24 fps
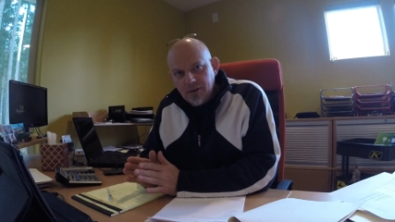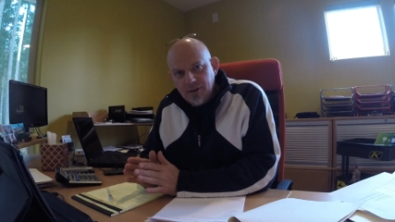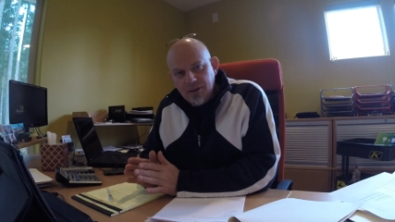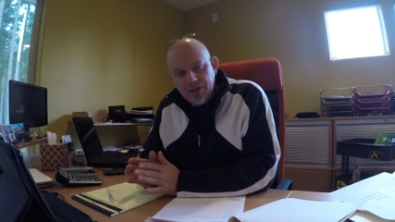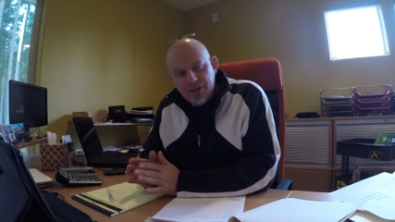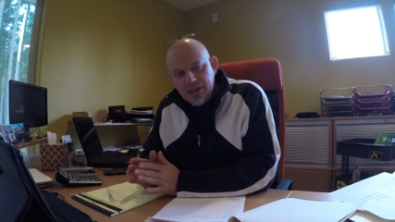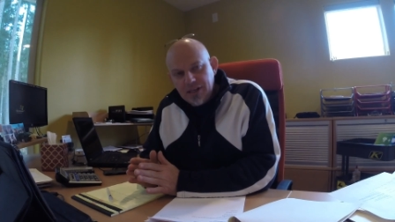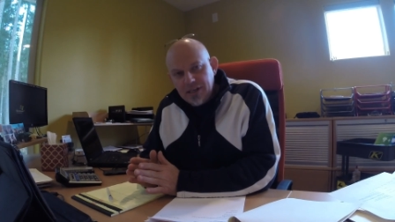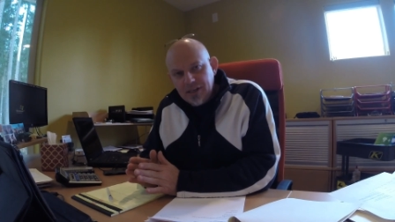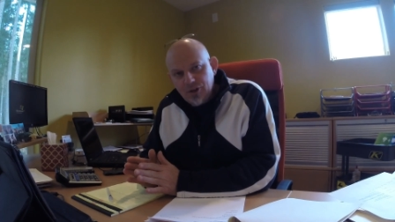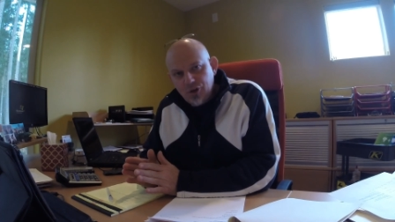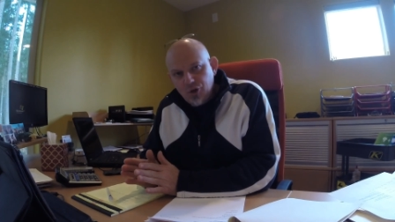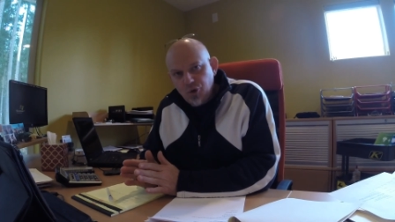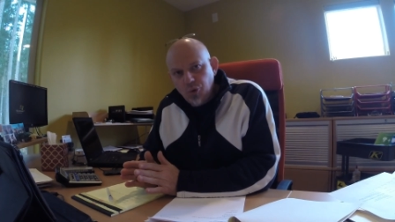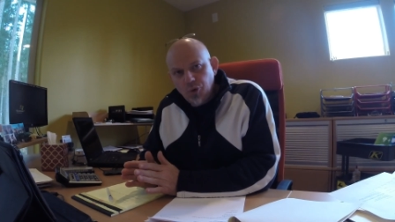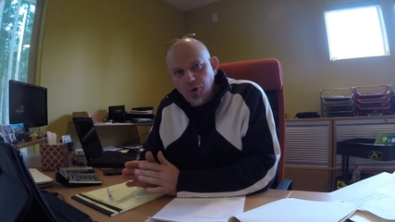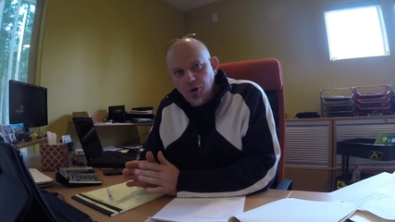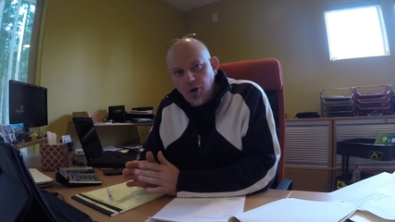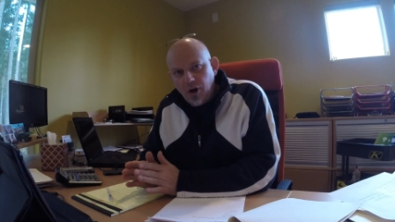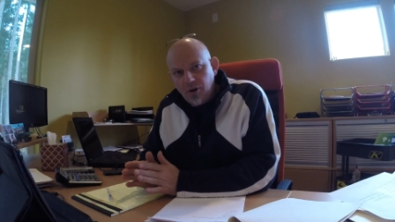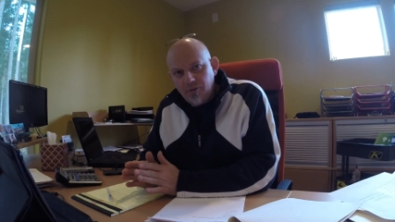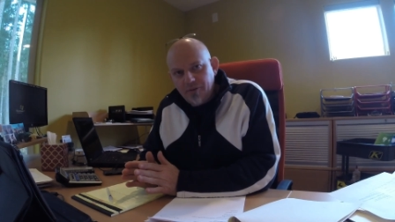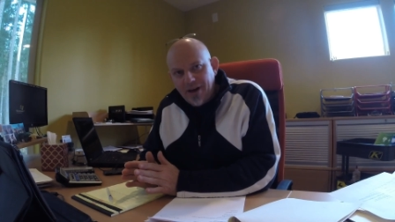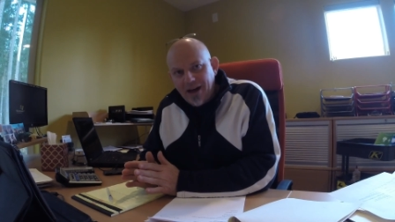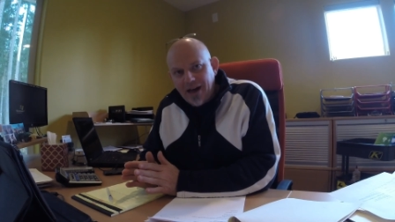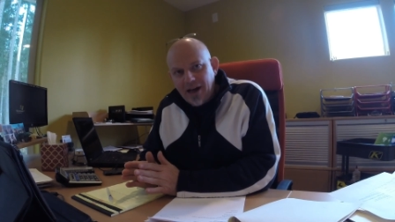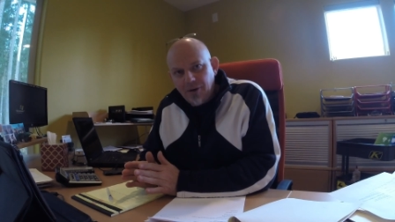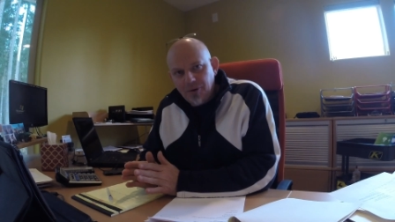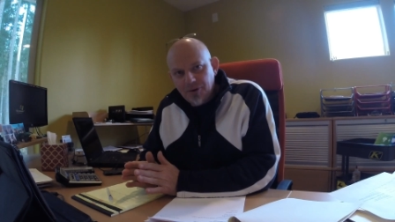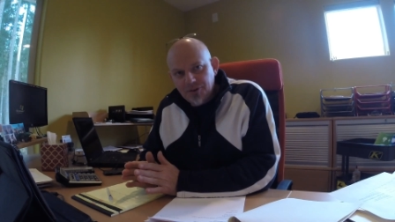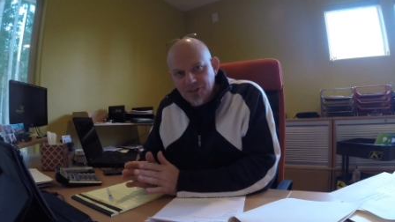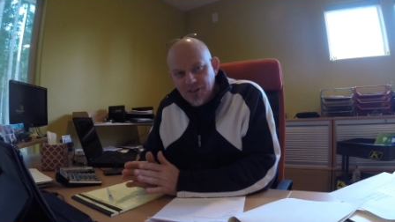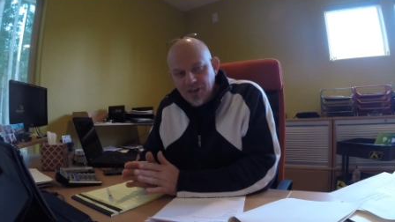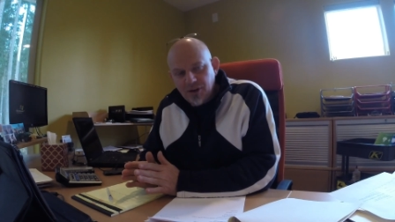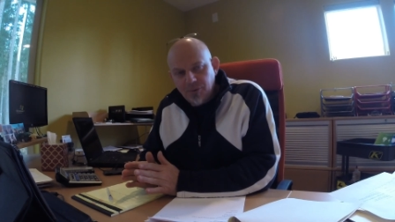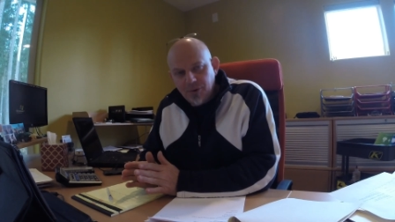the 2.5
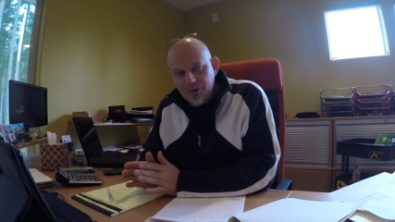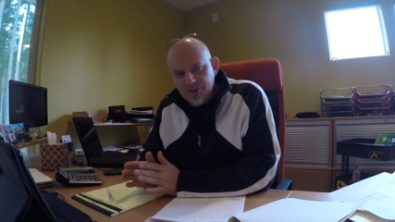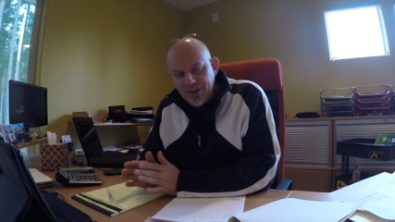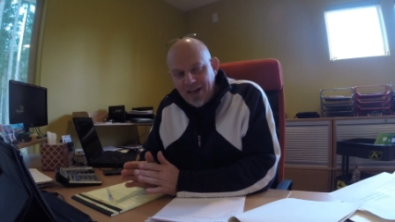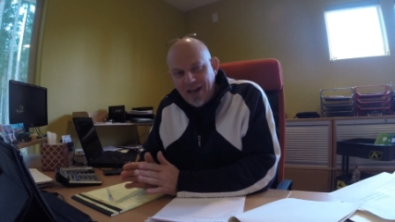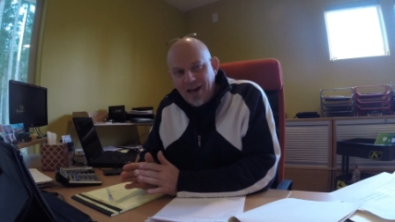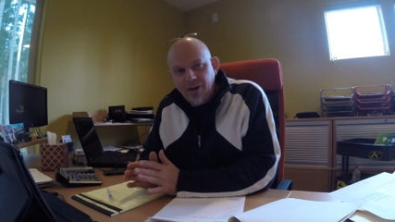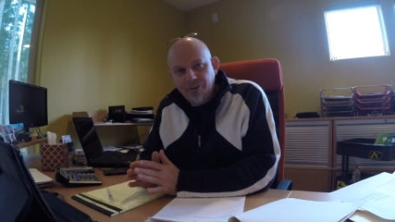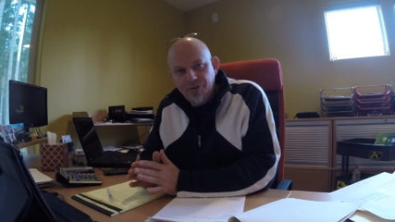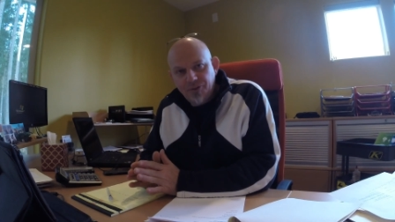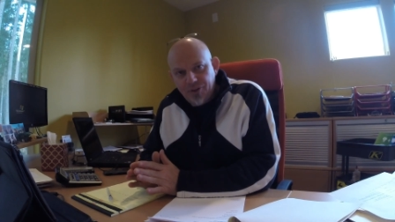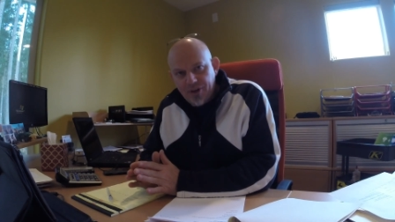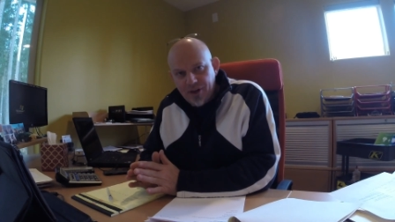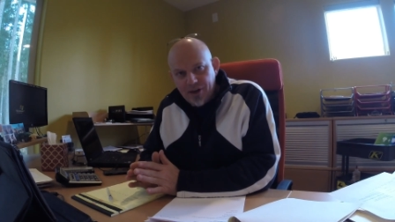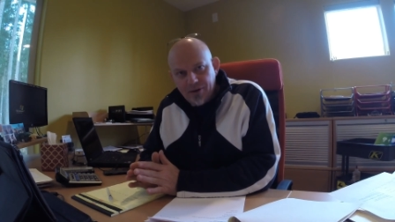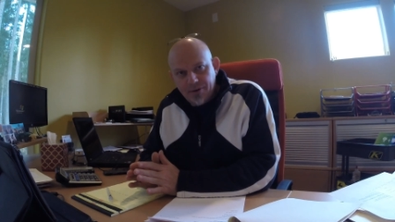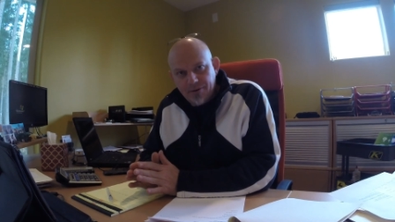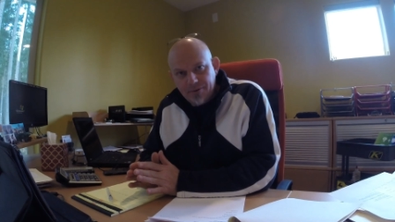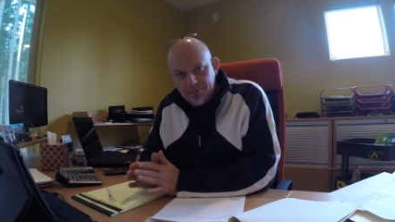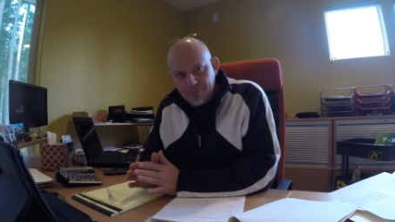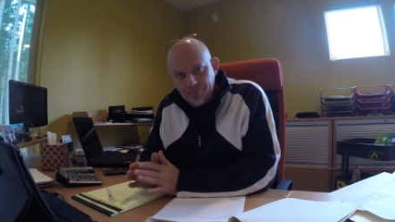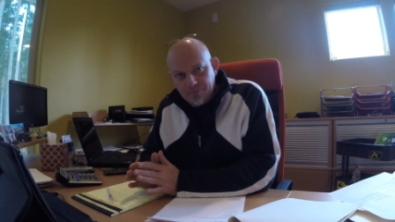hours that I was out there.